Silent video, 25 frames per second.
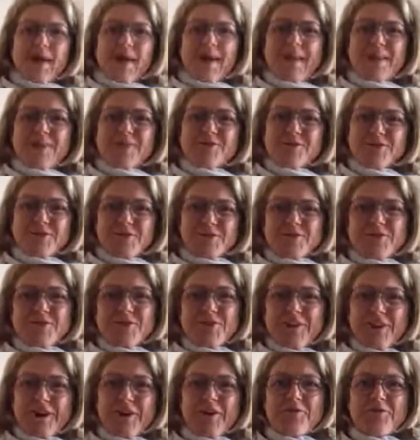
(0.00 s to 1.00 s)
Hello
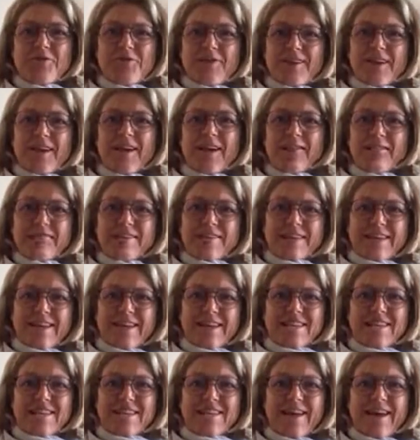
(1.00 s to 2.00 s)
children, I hope you've had a lovely
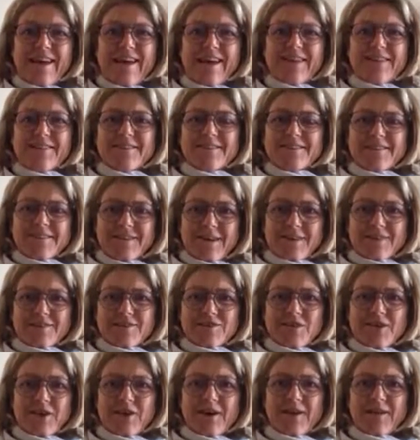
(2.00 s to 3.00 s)
day today in the
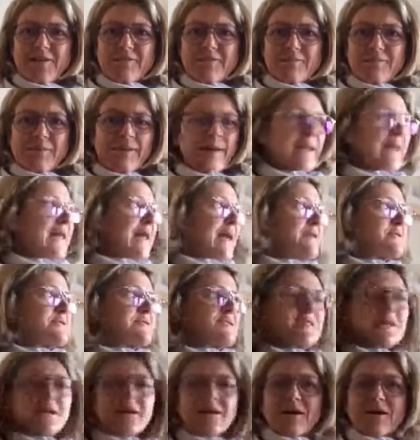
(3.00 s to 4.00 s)
sunshine, getting out
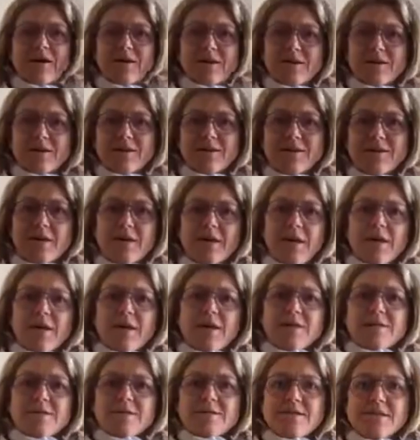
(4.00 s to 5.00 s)
into the garden and
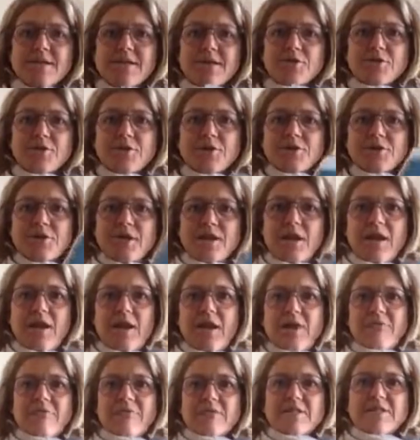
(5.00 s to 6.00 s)
seeing all those
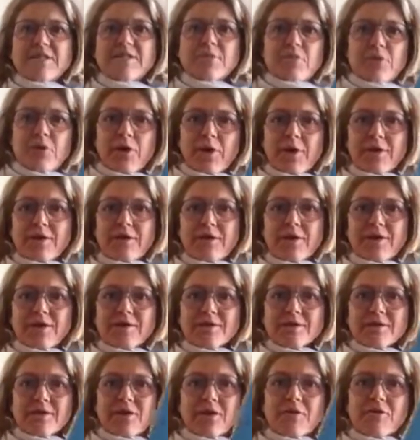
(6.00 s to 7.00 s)
lovely spring
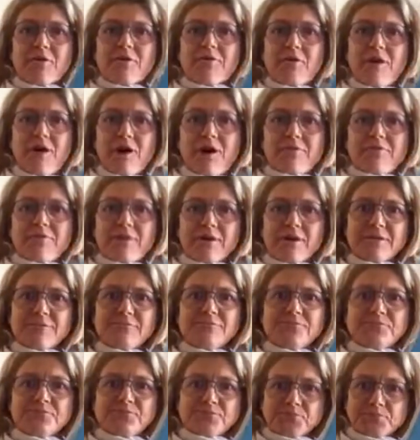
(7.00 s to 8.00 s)
things that are arriving.
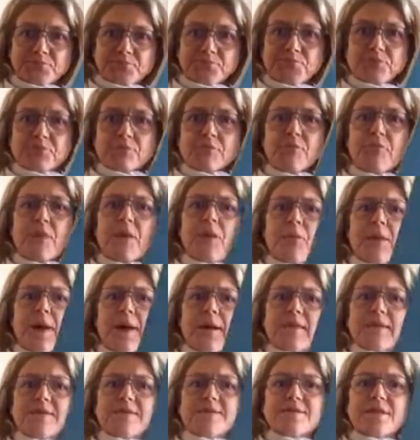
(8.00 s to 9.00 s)

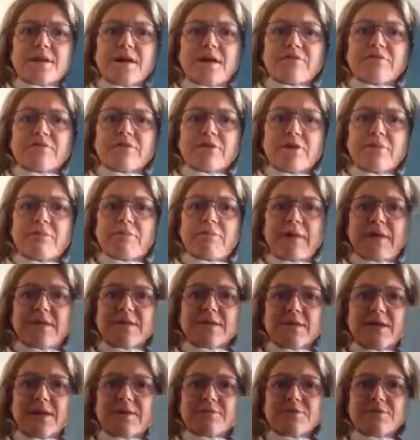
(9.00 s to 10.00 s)
Well, it's time for our
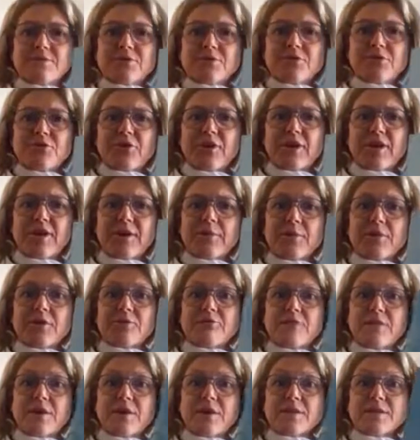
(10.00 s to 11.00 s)
bedtime story and I'm going
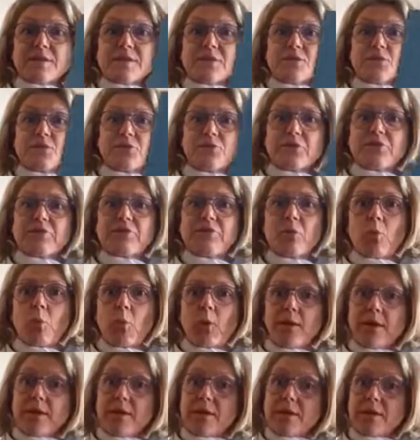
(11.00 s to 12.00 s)
to read a story from
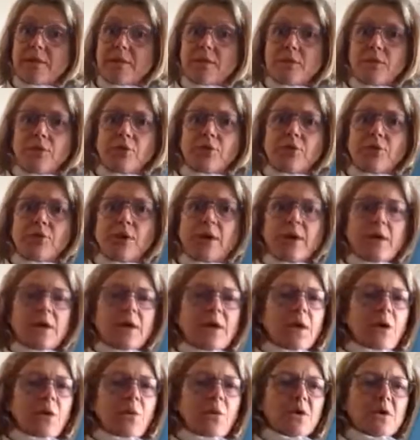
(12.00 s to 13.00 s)
Winnie the Pooh,
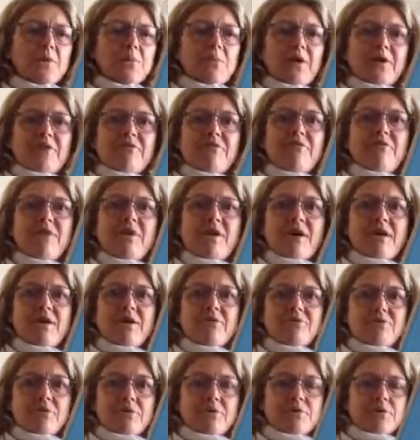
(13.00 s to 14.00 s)
one of my
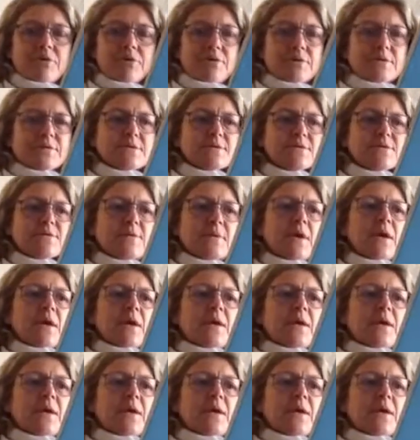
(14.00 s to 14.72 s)
favourite books.